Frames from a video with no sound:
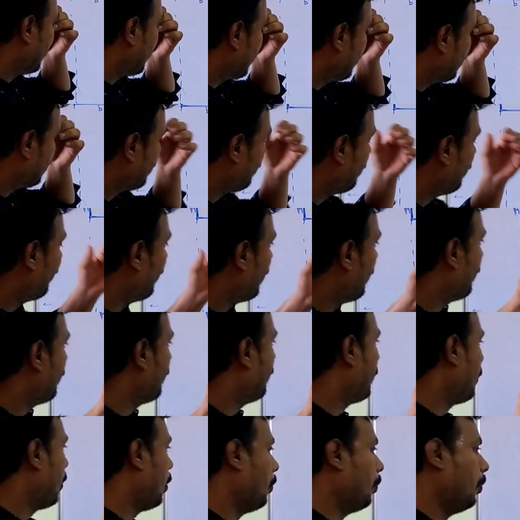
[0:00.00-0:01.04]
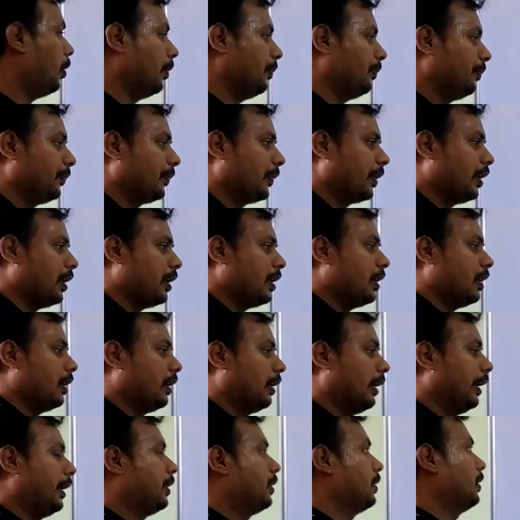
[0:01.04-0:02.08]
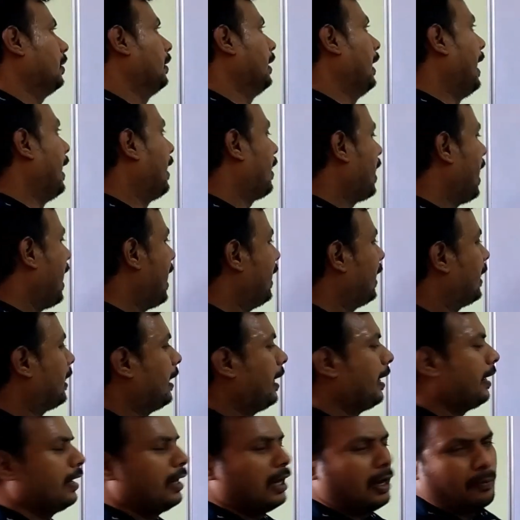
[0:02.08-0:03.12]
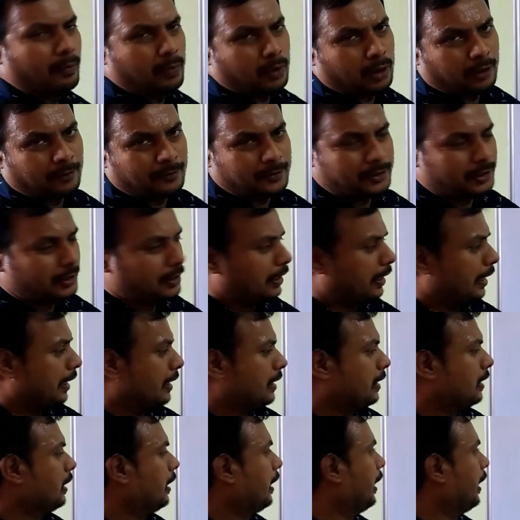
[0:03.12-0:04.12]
get one problem, right? Calculate number of states.